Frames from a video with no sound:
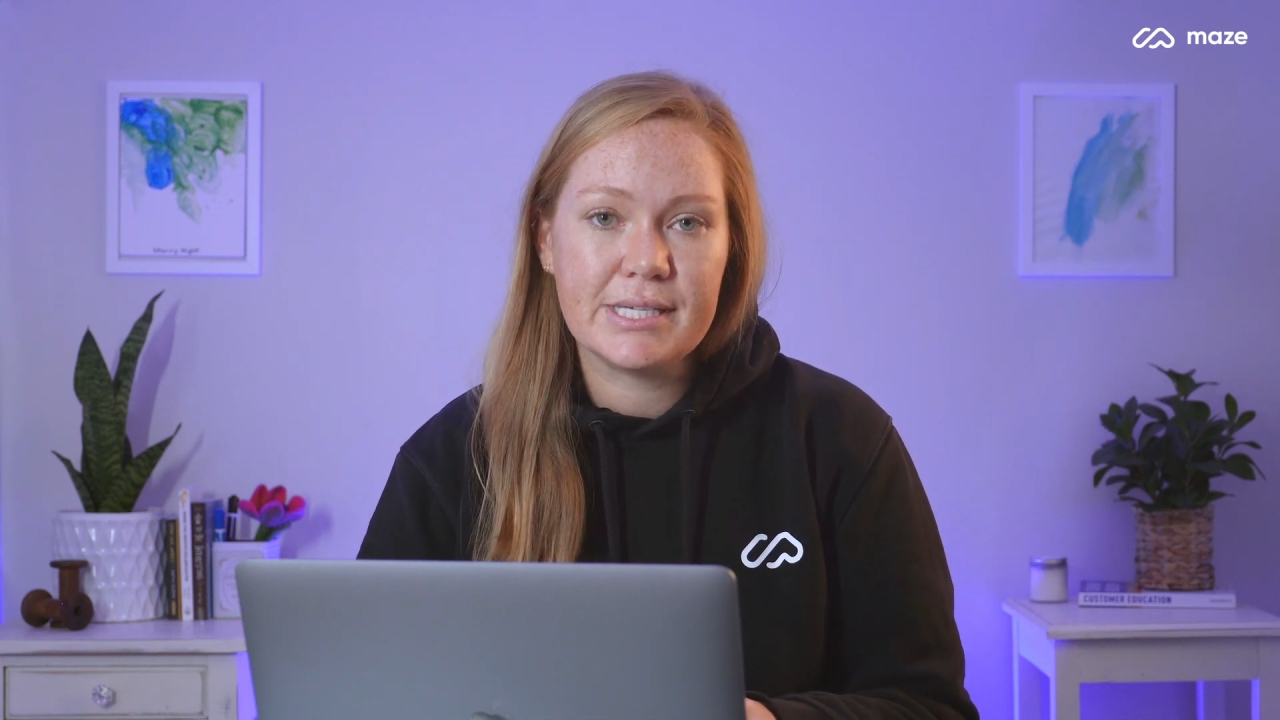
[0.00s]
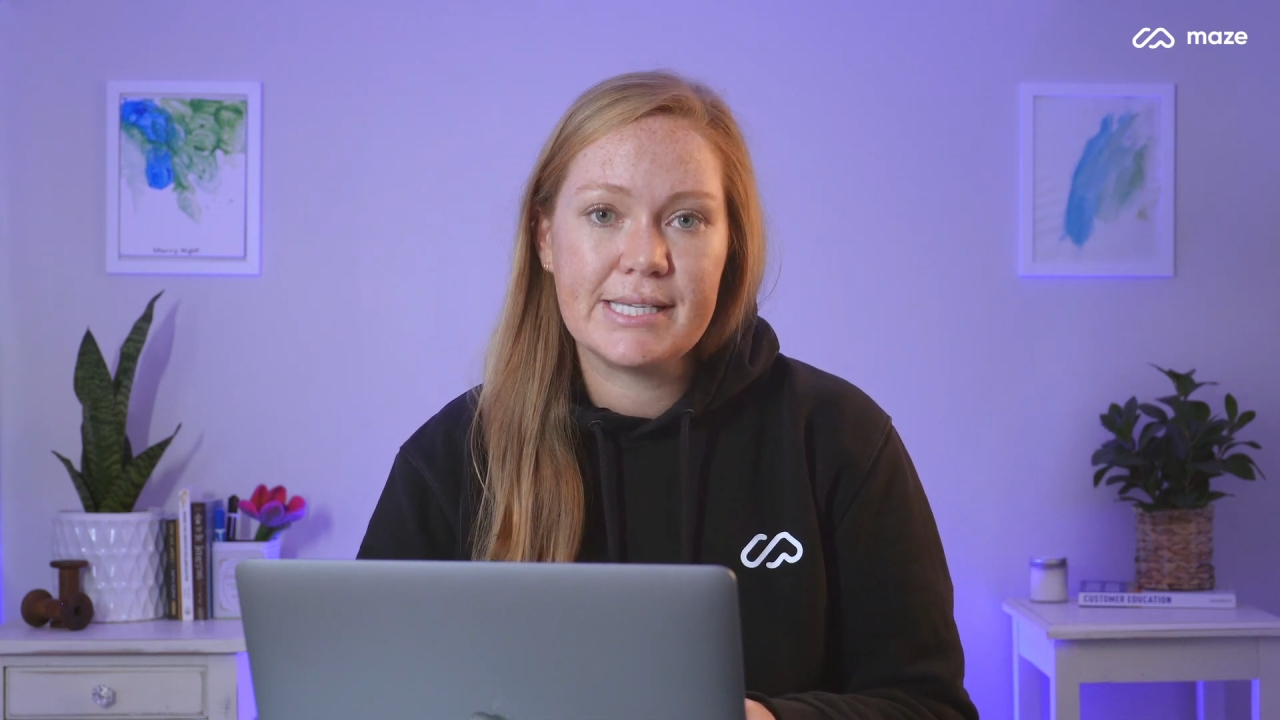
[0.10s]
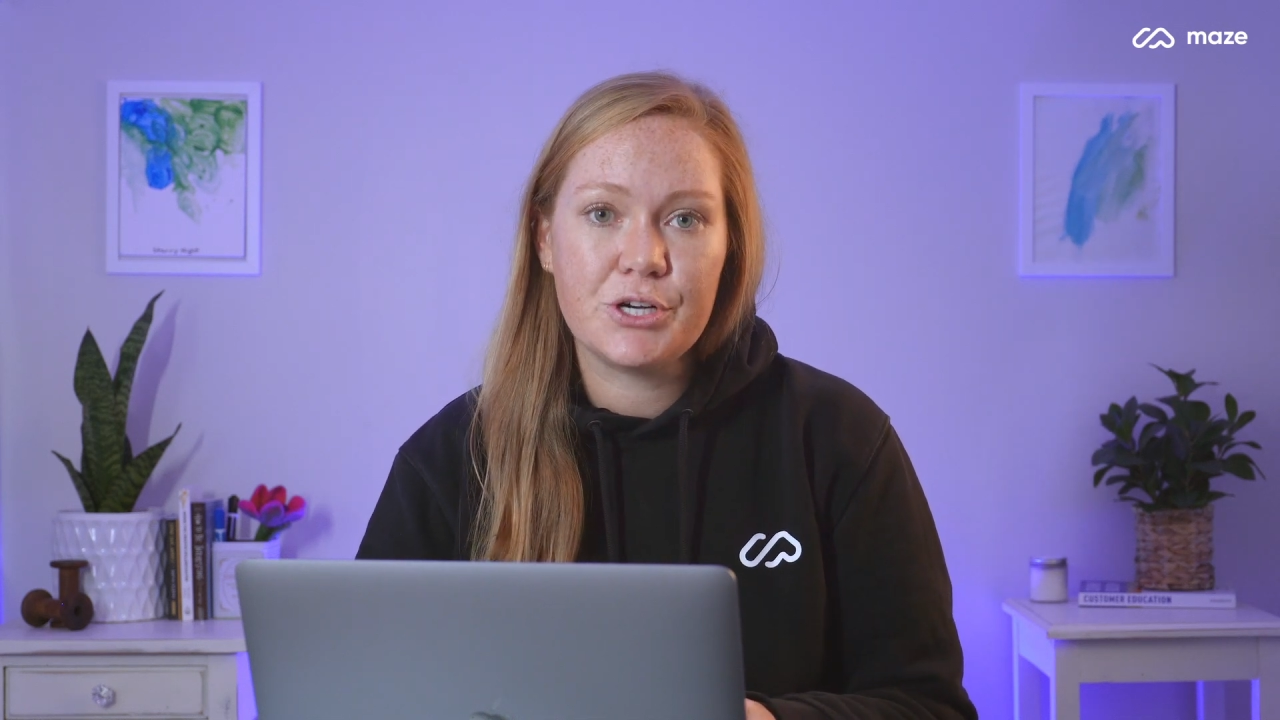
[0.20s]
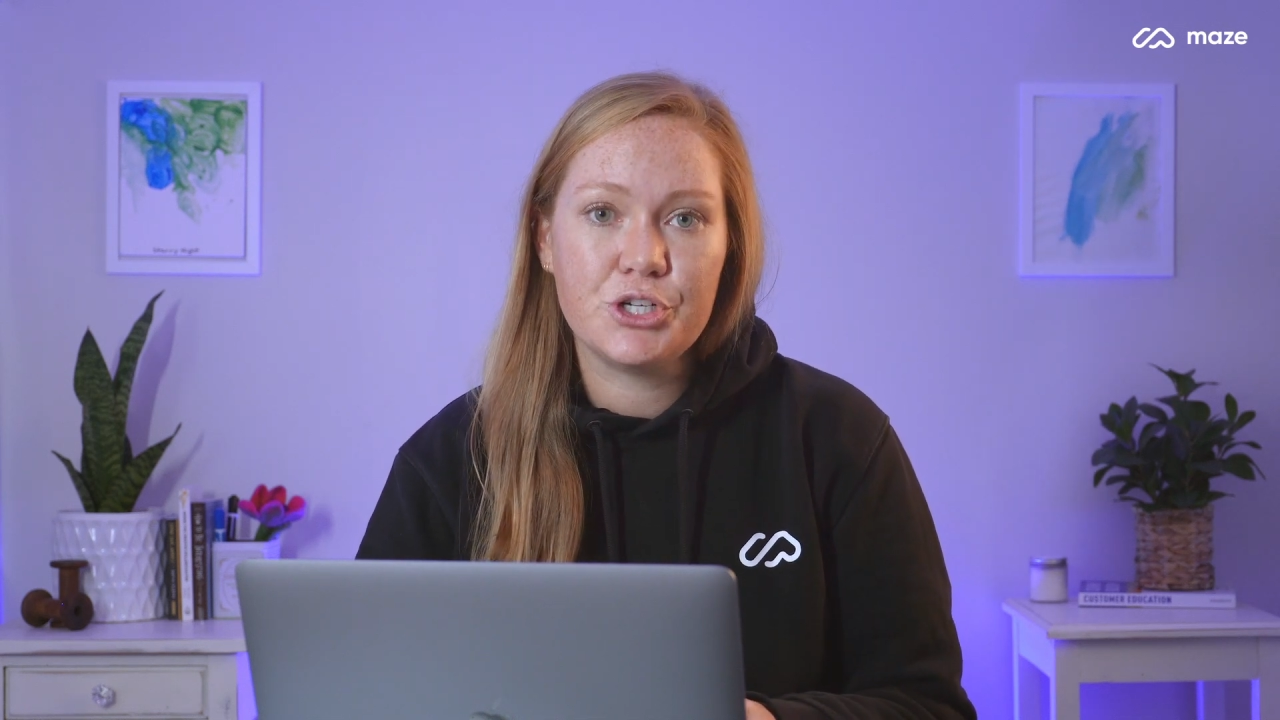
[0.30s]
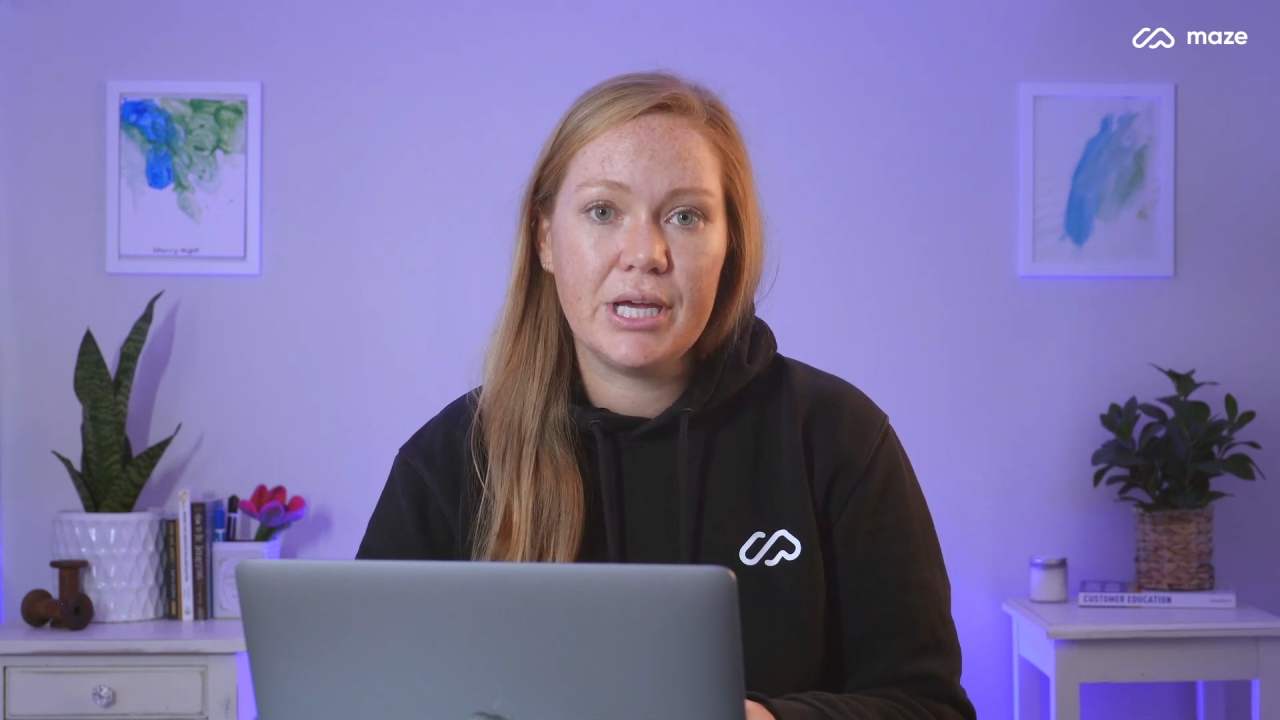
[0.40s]
the
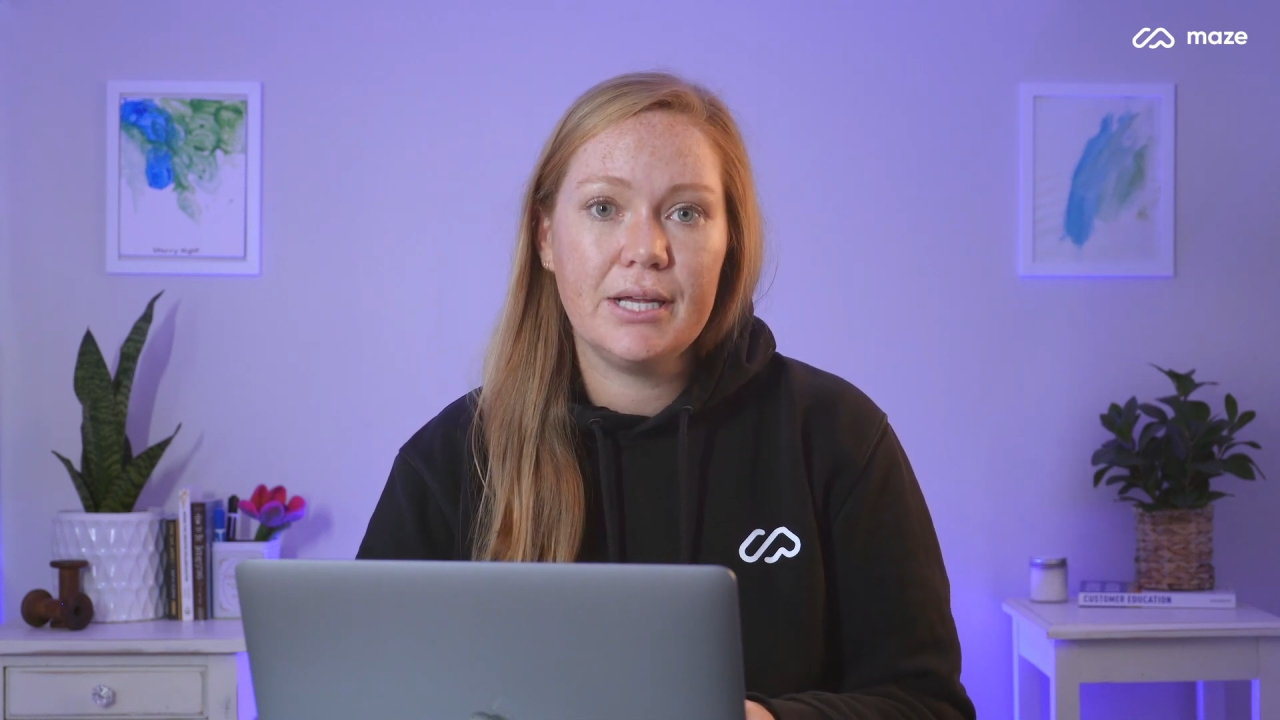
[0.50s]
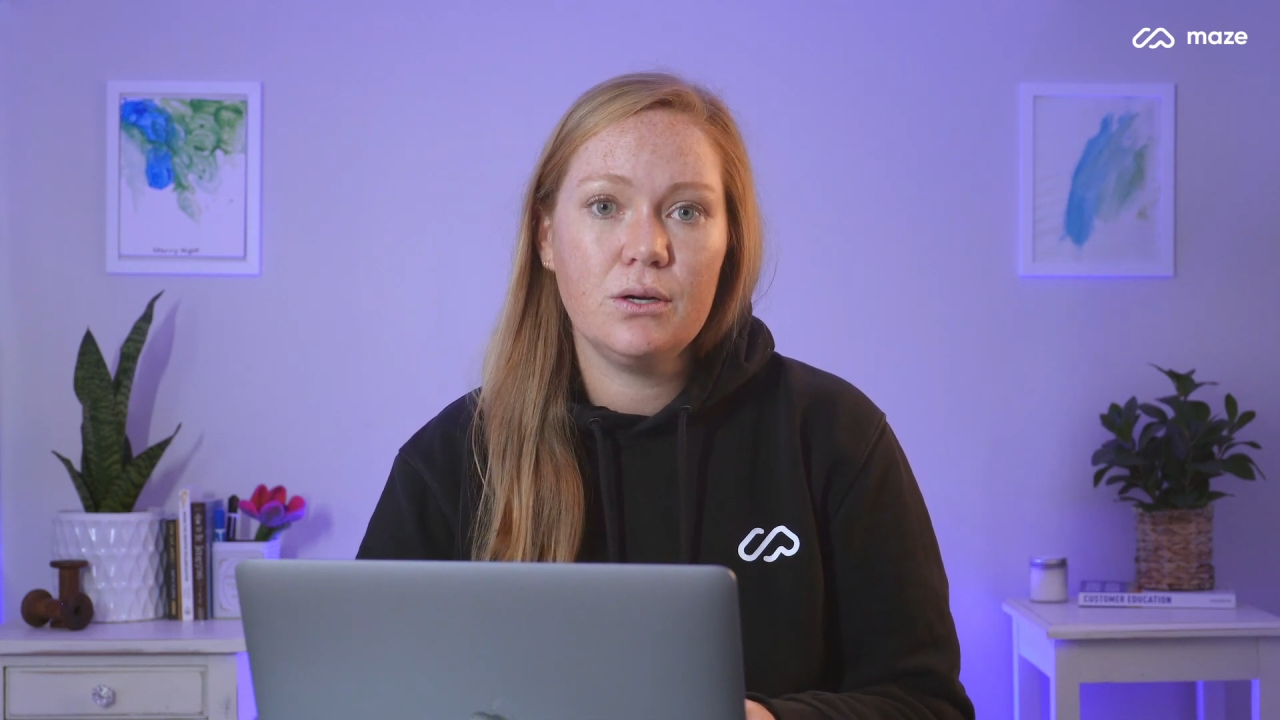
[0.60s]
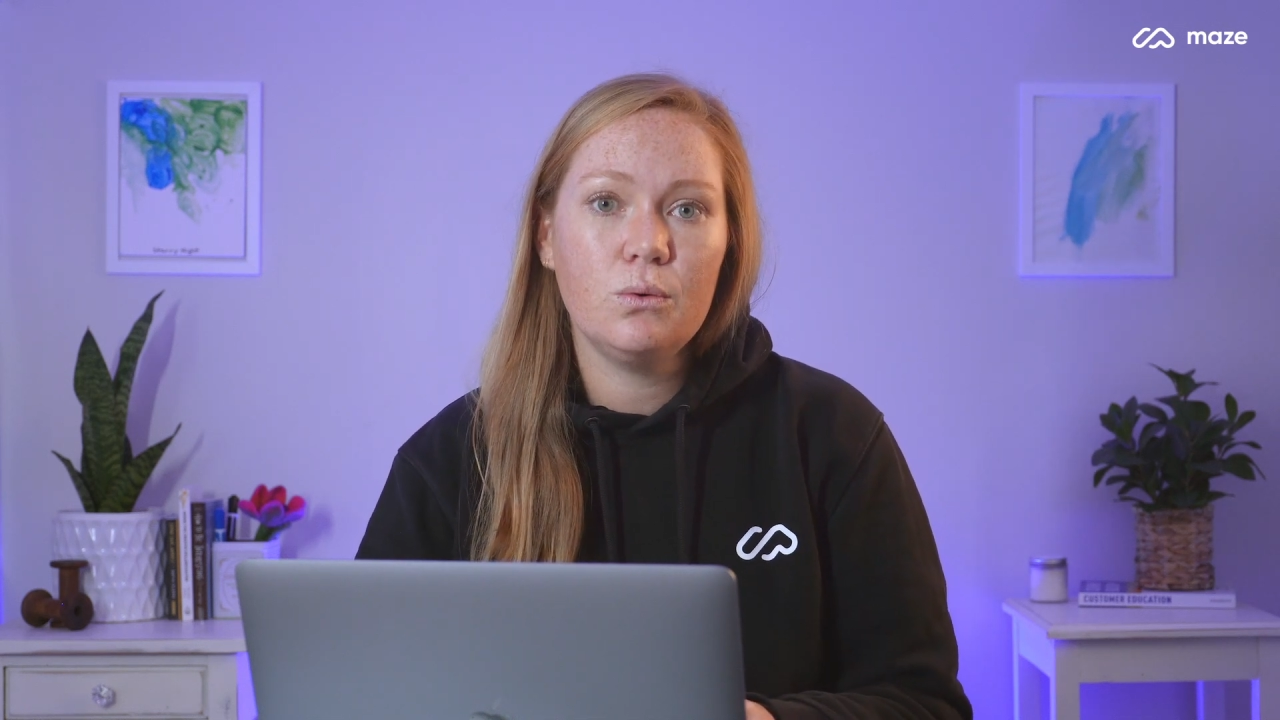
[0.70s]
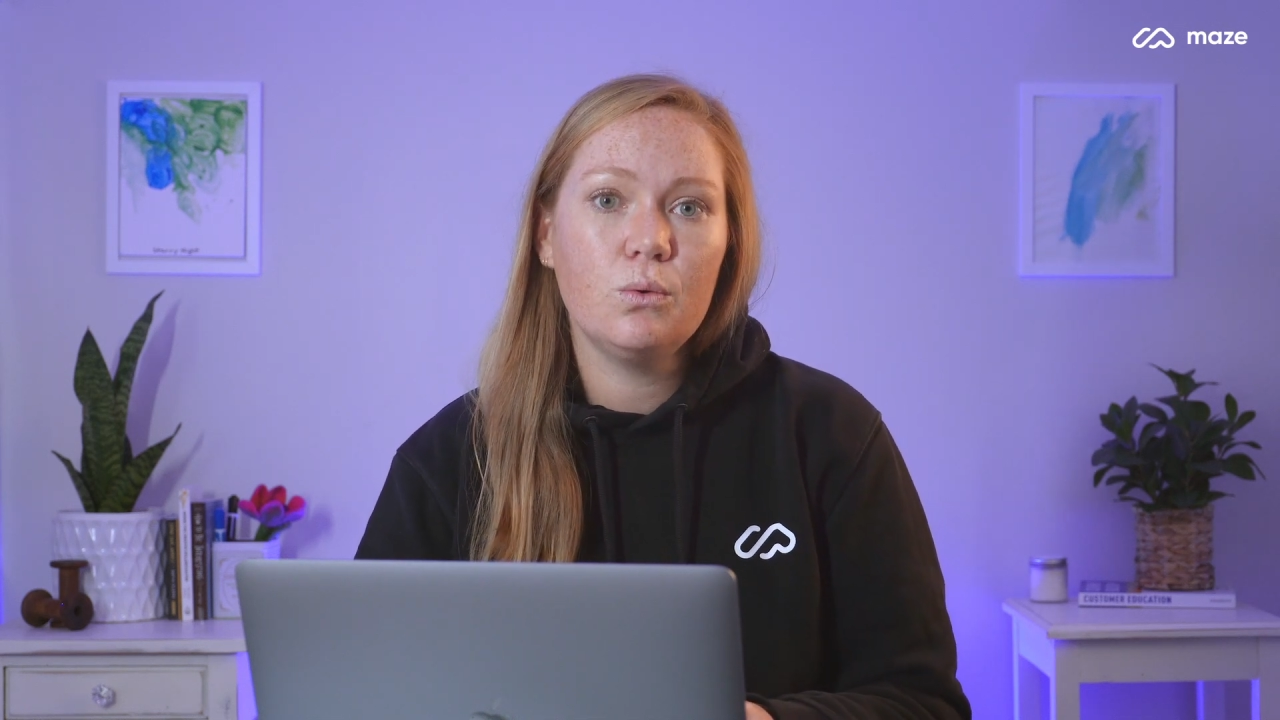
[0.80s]
session